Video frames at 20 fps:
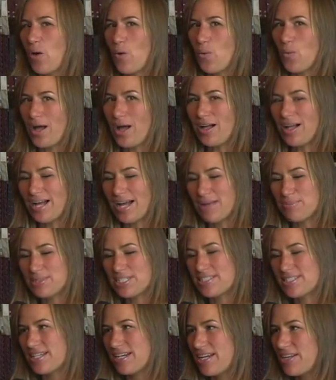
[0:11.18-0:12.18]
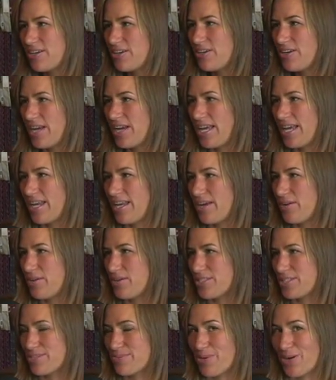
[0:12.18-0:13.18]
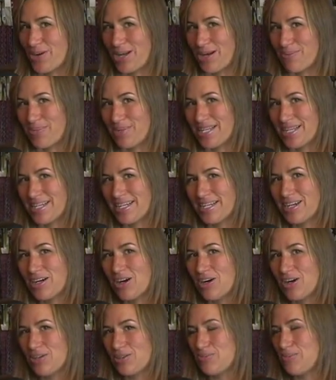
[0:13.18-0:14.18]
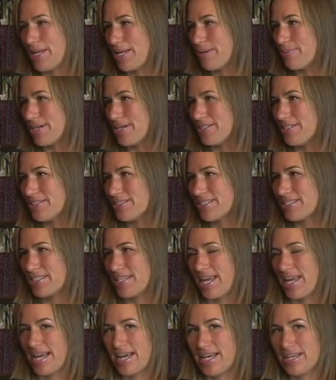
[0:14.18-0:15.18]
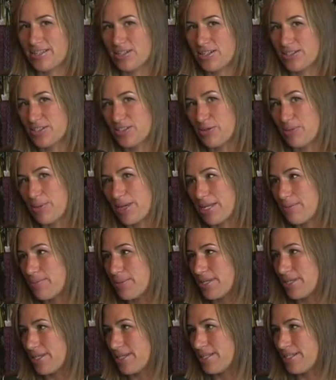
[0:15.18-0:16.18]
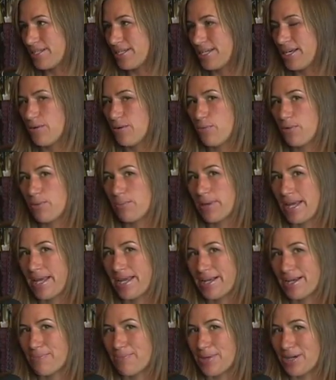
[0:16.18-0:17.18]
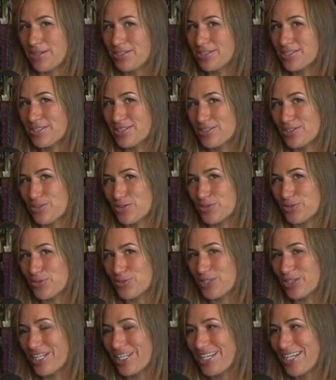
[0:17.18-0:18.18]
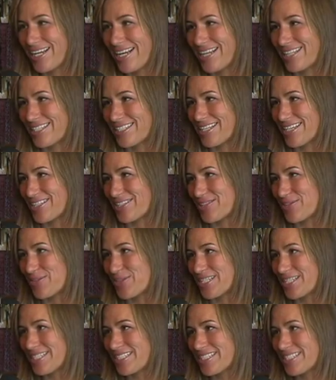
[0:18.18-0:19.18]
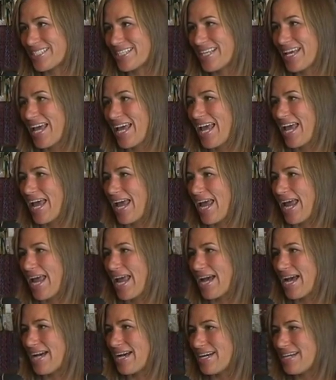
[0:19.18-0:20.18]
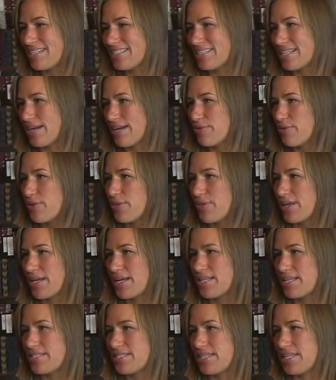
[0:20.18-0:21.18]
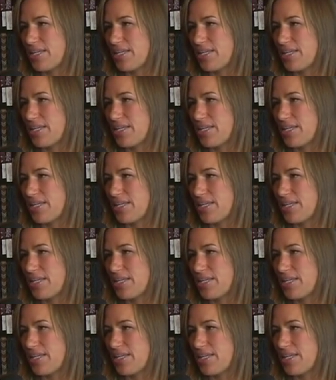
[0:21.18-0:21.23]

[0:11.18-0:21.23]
Well, I'm a designer and I own a small company called Betty Belts and also Betty B. We make belts, jewelry, accessories, and everything is